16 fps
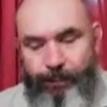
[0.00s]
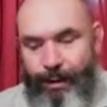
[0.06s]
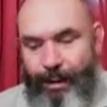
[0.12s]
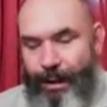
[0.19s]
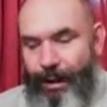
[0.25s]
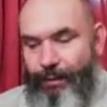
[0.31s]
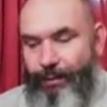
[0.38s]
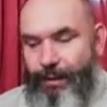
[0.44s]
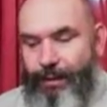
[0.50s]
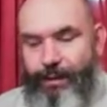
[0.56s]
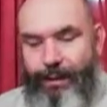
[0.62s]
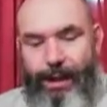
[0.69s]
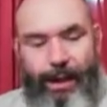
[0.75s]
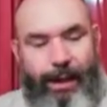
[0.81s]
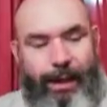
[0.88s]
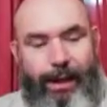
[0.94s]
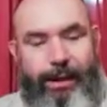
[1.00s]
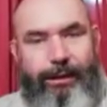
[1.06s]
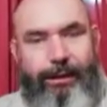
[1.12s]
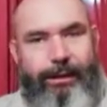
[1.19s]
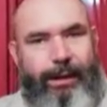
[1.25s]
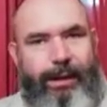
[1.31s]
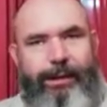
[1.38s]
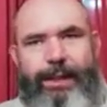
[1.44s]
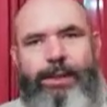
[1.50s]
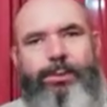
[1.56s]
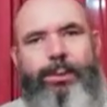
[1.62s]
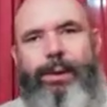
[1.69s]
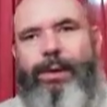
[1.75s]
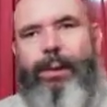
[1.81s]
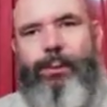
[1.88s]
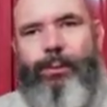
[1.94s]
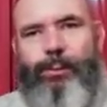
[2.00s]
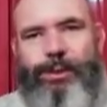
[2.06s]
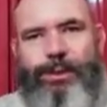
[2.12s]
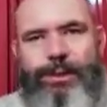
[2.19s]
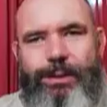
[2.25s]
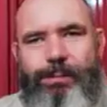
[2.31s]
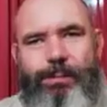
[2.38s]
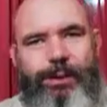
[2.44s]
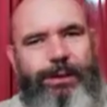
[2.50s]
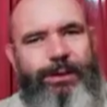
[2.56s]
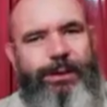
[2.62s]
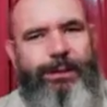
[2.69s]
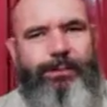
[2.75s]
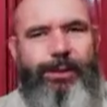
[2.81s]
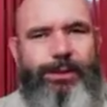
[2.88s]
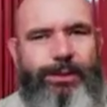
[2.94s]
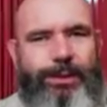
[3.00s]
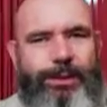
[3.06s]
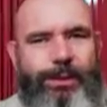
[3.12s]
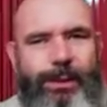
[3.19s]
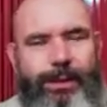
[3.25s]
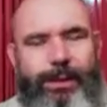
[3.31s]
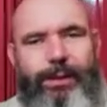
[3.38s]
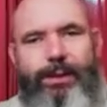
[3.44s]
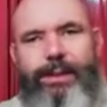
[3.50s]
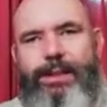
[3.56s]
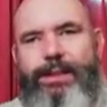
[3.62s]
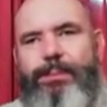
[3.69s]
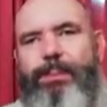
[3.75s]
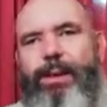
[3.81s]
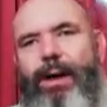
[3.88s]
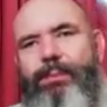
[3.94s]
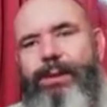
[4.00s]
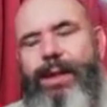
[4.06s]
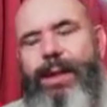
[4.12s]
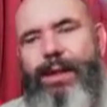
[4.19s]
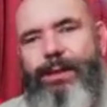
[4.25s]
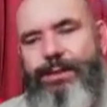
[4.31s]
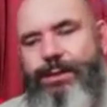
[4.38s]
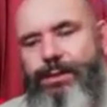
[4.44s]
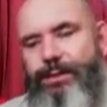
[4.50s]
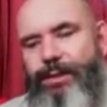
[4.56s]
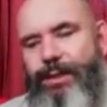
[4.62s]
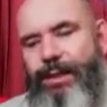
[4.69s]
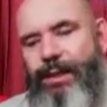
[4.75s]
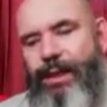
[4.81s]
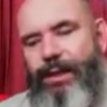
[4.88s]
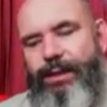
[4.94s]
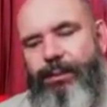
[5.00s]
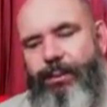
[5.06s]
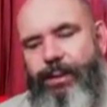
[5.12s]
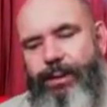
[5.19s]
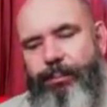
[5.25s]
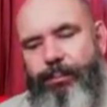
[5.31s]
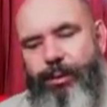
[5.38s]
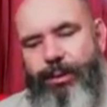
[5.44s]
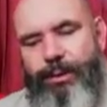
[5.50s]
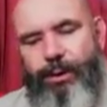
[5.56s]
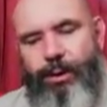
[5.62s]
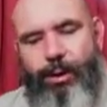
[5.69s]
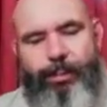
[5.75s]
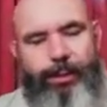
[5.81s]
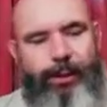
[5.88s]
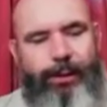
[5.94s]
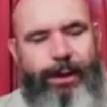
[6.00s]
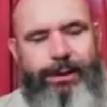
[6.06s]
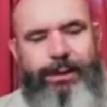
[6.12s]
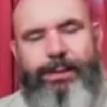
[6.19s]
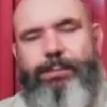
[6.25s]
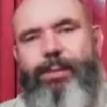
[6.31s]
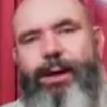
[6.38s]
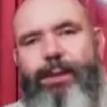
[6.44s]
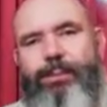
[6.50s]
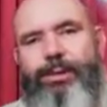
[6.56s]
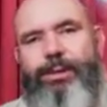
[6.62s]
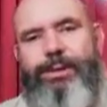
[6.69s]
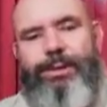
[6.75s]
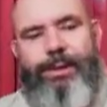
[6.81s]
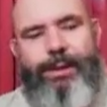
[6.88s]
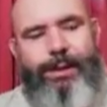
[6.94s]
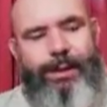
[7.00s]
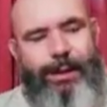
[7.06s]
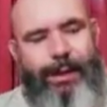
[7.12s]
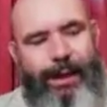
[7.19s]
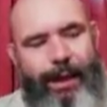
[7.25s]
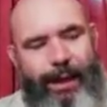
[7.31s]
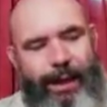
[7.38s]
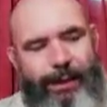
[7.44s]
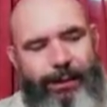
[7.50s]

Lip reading: and then and that's why no one wants to print it, because these Bible houses really only want to print copyrighted Bibles. And